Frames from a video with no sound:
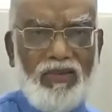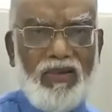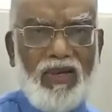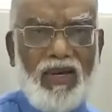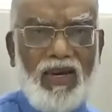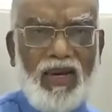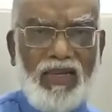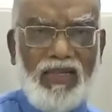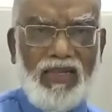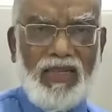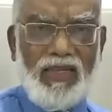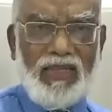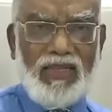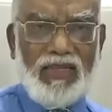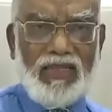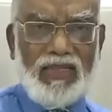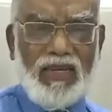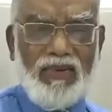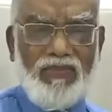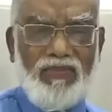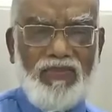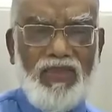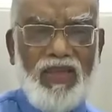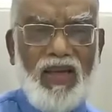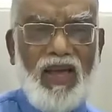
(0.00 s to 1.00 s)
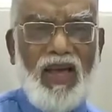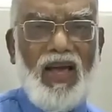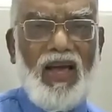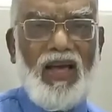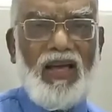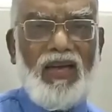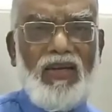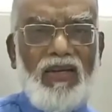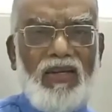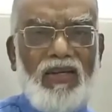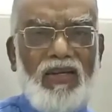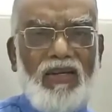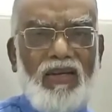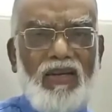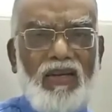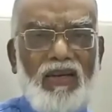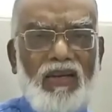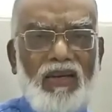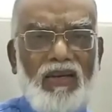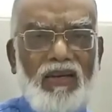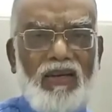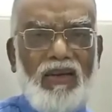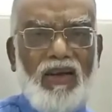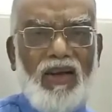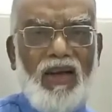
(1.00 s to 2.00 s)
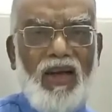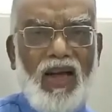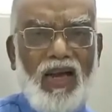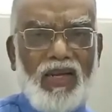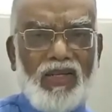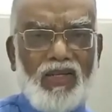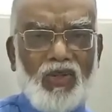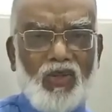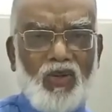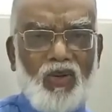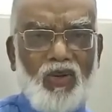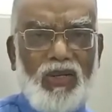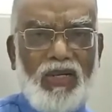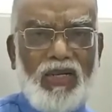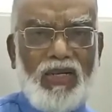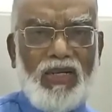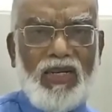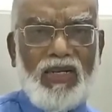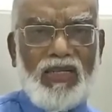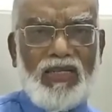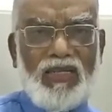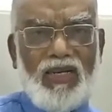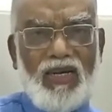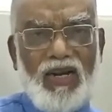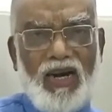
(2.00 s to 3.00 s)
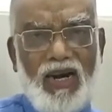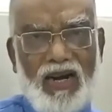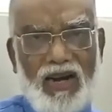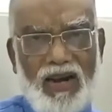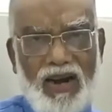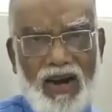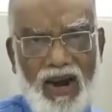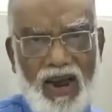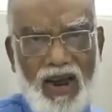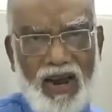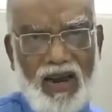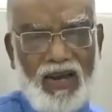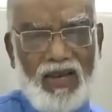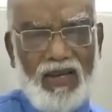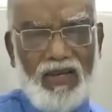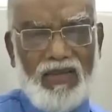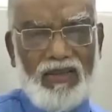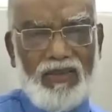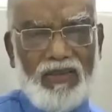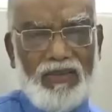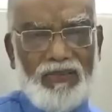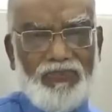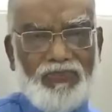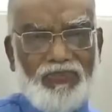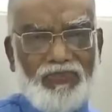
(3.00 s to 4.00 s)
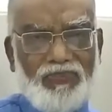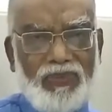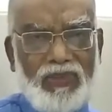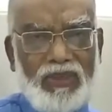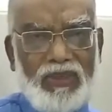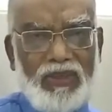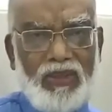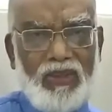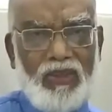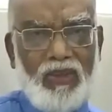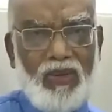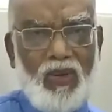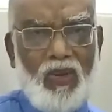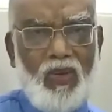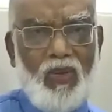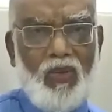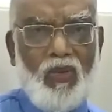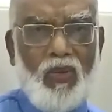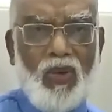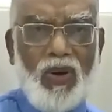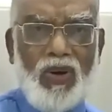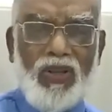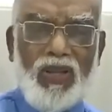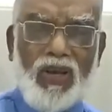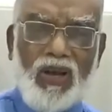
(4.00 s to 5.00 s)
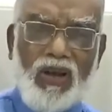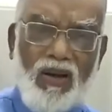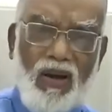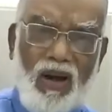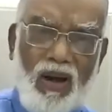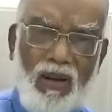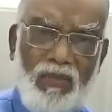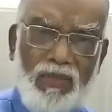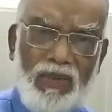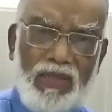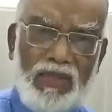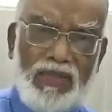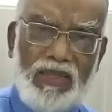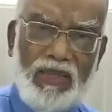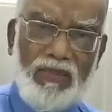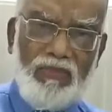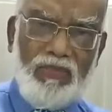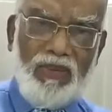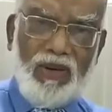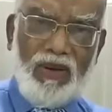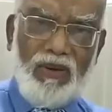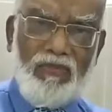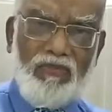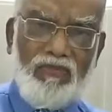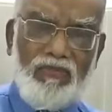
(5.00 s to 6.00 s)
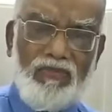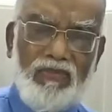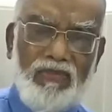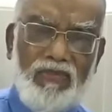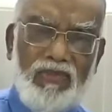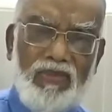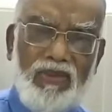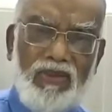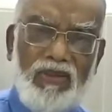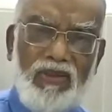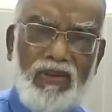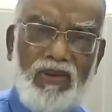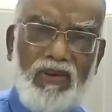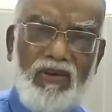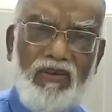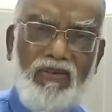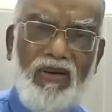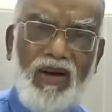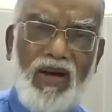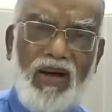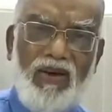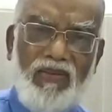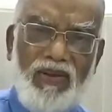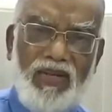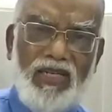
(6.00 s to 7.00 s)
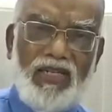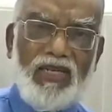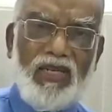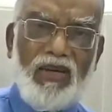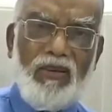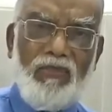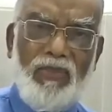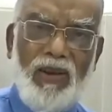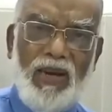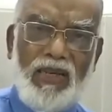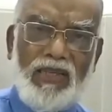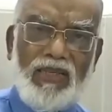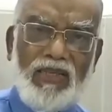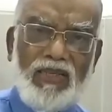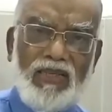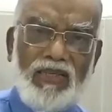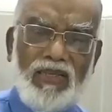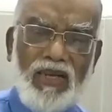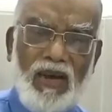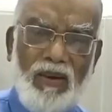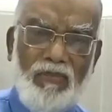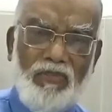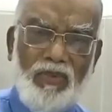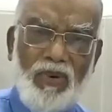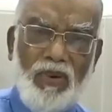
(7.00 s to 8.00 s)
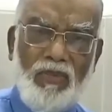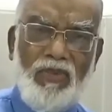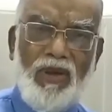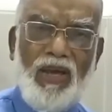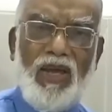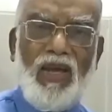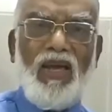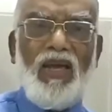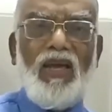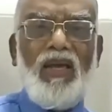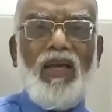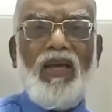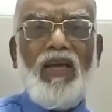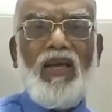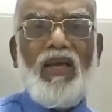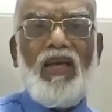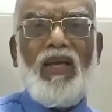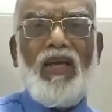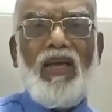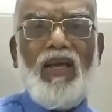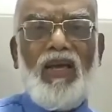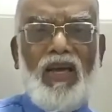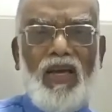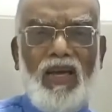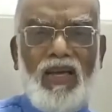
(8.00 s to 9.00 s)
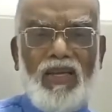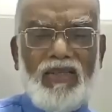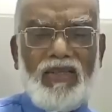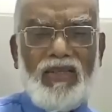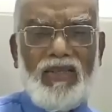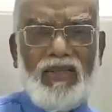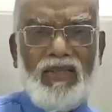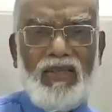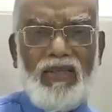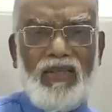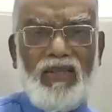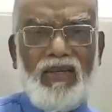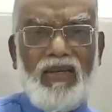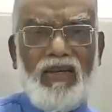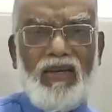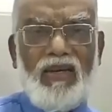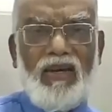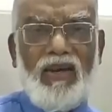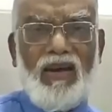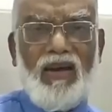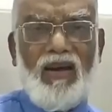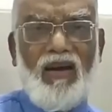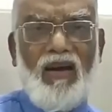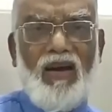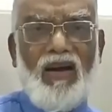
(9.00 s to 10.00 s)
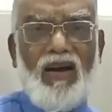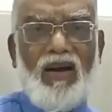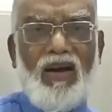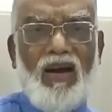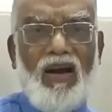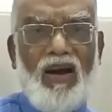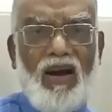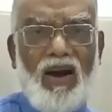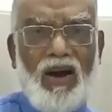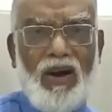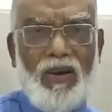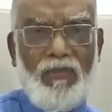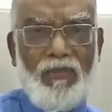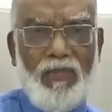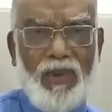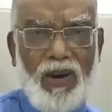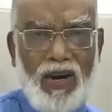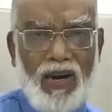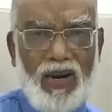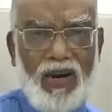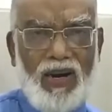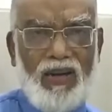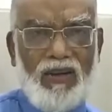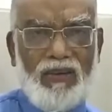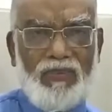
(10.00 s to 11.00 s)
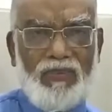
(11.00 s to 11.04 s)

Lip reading: the diseases of the gastrointestinal tract. One of the common symptoms for which patients come to me is called heartburn.